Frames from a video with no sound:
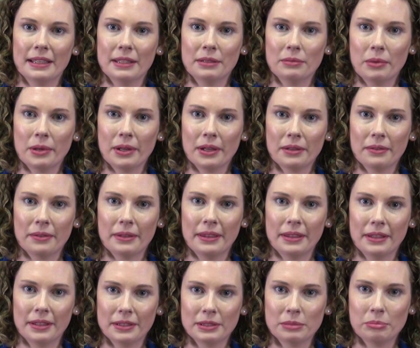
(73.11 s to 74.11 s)
can work with
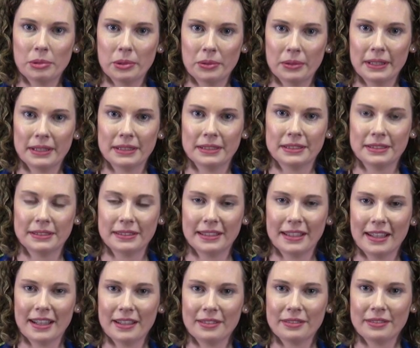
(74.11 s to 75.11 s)
you to build into your
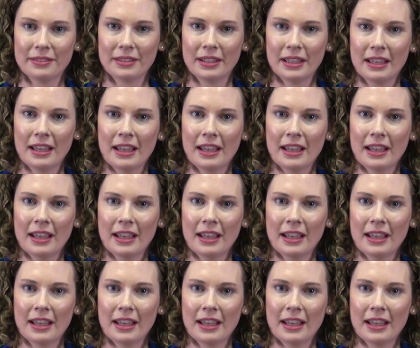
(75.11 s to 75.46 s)
life,